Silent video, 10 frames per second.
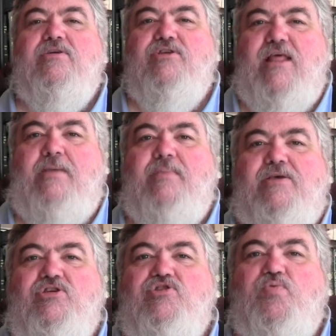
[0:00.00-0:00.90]
to that
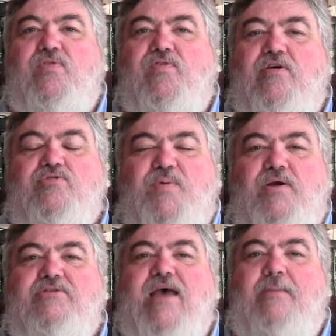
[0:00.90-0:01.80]
message with folks,
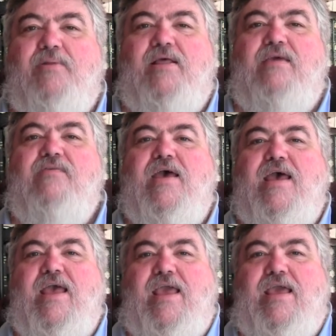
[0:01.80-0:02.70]
because I believe
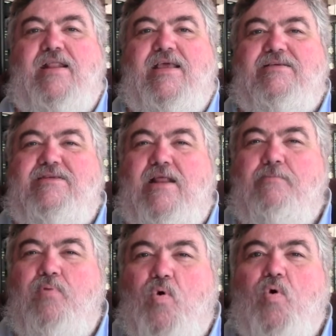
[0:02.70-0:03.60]
it is an
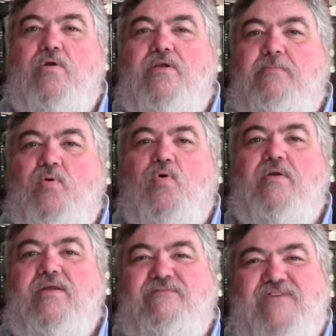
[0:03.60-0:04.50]

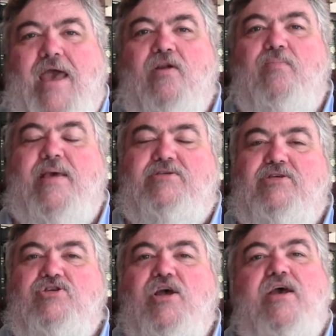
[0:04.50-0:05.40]
important, a vital
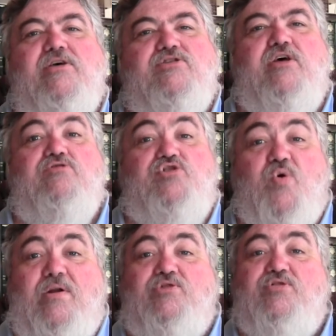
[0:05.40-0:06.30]
message. So
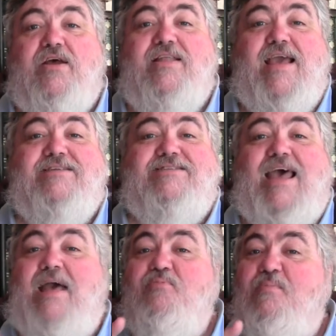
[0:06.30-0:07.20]
join us next
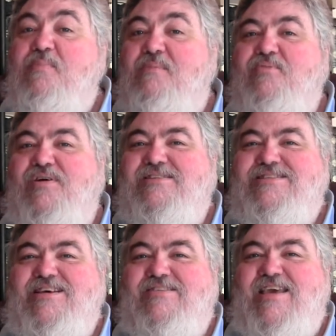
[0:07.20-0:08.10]
time. Remember,
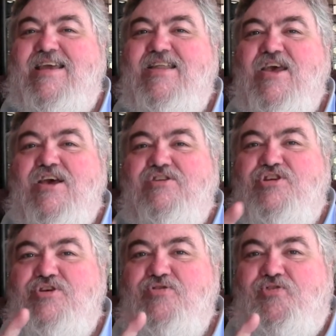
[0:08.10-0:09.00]
until then,
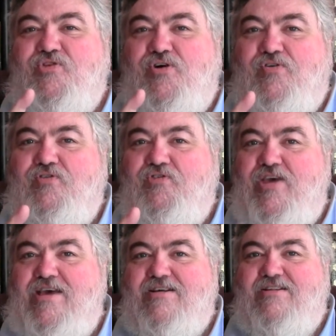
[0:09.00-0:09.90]
to
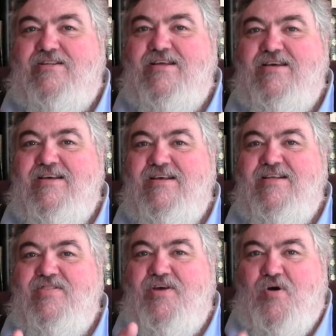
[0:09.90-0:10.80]
fulfill
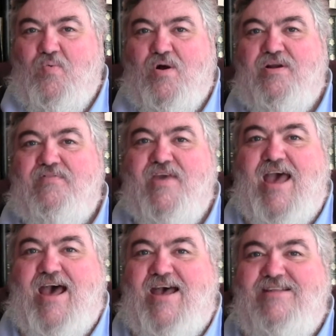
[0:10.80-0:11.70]
the Word of
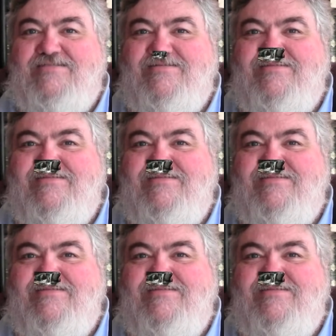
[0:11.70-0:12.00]
God.